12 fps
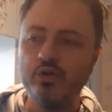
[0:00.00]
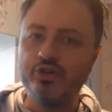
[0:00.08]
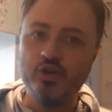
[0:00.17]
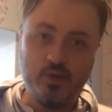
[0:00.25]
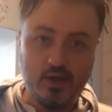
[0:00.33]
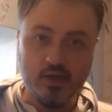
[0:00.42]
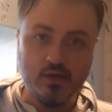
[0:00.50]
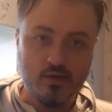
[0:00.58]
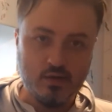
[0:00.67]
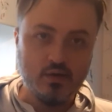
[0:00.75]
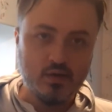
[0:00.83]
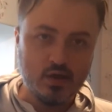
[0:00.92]
doing
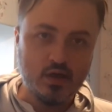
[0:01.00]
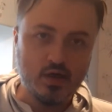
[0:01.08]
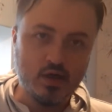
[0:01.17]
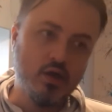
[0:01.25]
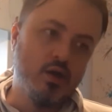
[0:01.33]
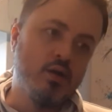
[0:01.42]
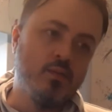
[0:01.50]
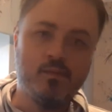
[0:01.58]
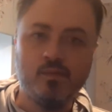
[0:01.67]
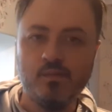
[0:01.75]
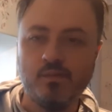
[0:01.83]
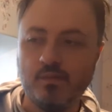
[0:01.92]

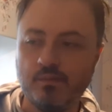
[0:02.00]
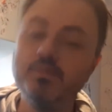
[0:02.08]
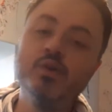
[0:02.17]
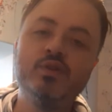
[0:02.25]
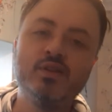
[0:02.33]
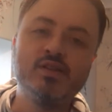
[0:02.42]
Mutant